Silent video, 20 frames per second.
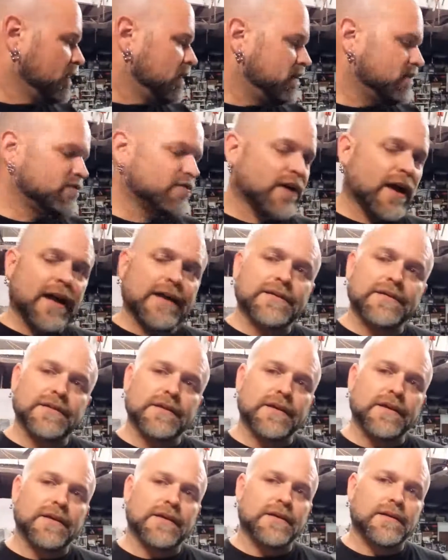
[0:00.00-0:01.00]
In fact,
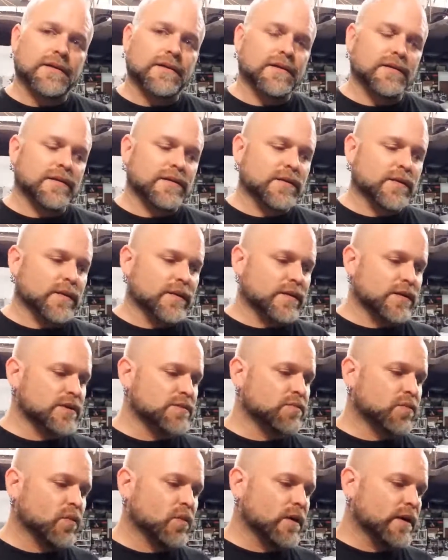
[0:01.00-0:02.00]
at this
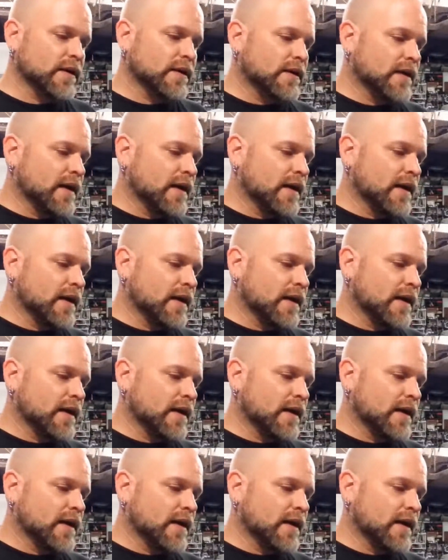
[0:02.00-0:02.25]
point,